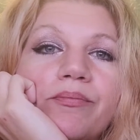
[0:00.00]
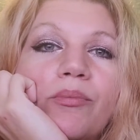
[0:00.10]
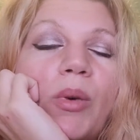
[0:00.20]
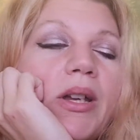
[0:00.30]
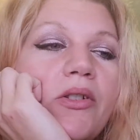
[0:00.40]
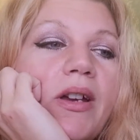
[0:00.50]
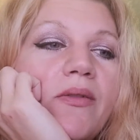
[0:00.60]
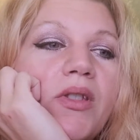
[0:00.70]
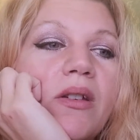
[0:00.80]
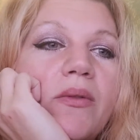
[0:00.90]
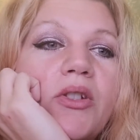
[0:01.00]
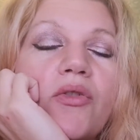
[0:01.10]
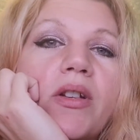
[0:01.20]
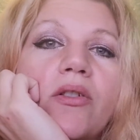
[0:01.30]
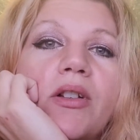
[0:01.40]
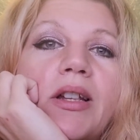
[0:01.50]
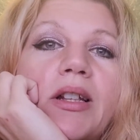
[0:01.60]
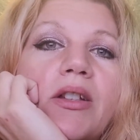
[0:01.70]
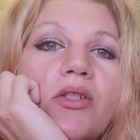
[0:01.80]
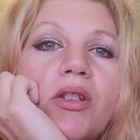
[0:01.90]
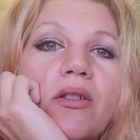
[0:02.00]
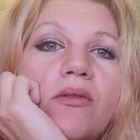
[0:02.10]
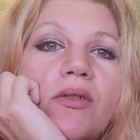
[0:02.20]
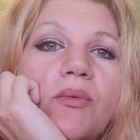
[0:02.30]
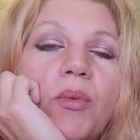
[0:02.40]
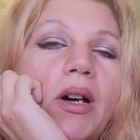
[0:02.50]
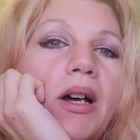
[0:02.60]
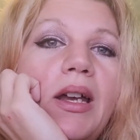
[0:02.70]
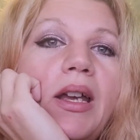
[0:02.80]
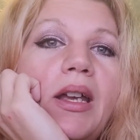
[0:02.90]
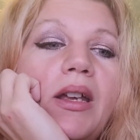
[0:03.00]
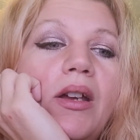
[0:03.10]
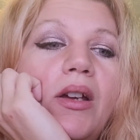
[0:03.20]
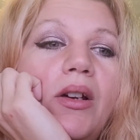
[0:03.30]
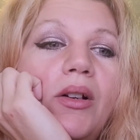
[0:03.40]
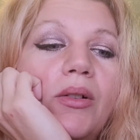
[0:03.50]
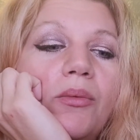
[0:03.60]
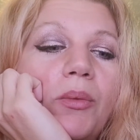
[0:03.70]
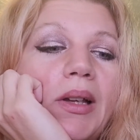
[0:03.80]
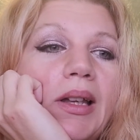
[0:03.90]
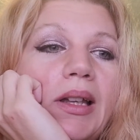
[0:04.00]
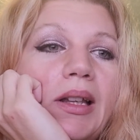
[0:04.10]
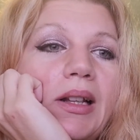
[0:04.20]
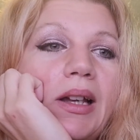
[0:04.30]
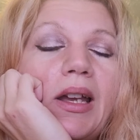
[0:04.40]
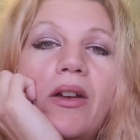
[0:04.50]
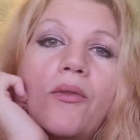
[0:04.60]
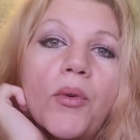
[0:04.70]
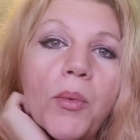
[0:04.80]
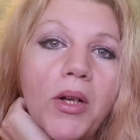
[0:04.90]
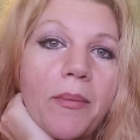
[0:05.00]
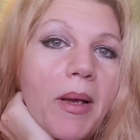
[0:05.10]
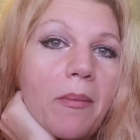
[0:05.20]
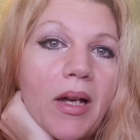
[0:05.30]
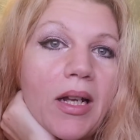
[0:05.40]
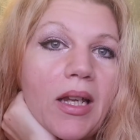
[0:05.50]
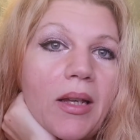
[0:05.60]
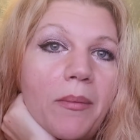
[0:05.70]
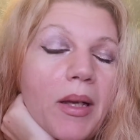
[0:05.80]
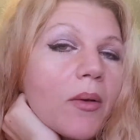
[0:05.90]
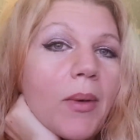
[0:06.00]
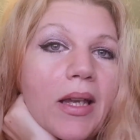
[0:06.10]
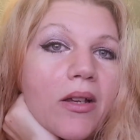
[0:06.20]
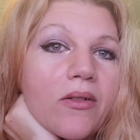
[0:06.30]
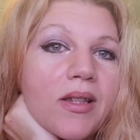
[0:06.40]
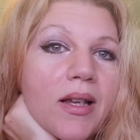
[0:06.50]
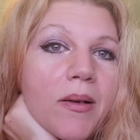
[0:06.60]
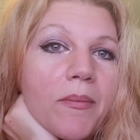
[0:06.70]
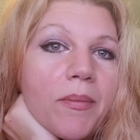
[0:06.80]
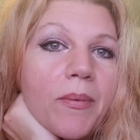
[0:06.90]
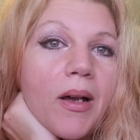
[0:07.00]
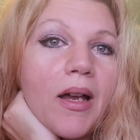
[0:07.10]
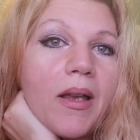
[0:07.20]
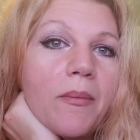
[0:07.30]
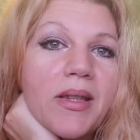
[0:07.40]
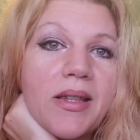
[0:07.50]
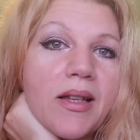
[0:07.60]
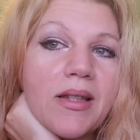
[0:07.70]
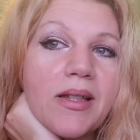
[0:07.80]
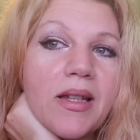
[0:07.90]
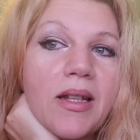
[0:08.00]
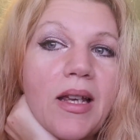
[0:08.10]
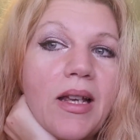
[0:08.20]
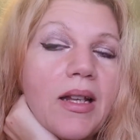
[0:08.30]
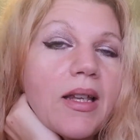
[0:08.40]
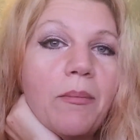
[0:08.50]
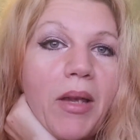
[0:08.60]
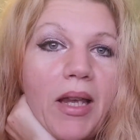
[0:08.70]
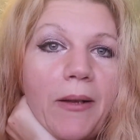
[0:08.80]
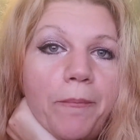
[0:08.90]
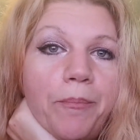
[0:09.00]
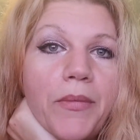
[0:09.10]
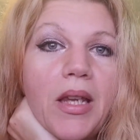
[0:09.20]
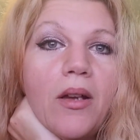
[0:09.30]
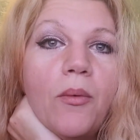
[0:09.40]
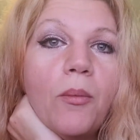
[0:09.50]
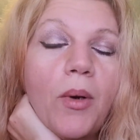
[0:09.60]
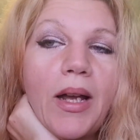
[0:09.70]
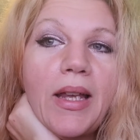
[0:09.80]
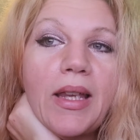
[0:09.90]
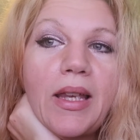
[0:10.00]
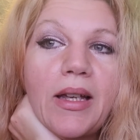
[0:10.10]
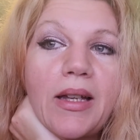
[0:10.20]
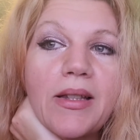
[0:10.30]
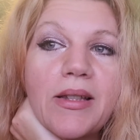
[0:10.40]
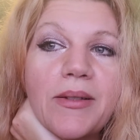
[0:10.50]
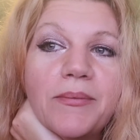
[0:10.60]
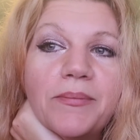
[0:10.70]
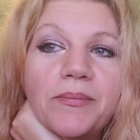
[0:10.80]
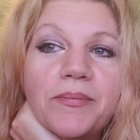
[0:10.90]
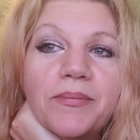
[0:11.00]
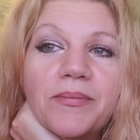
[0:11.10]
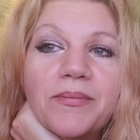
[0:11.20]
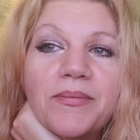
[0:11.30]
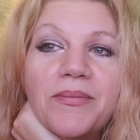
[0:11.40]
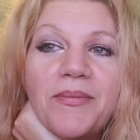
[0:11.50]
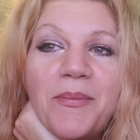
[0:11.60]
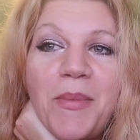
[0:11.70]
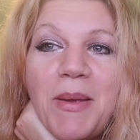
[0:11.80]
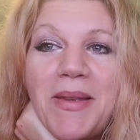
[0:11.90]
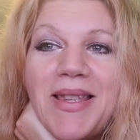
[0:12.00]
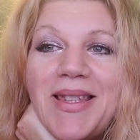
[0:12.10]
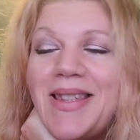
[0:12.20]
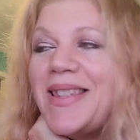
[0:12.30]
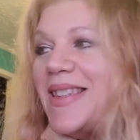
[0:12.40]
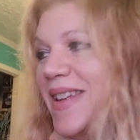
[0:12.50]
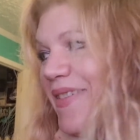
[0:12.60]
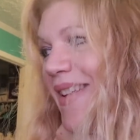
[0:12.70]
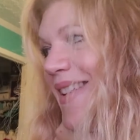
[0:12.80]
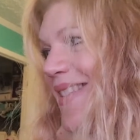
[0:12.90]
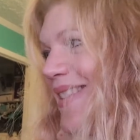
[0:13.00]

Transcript: Why do I have to have adrenal gland issues? Why, when I overwork my body, my weight goes up, I am exhausted and in pain? Why can't... Maybe this is serious.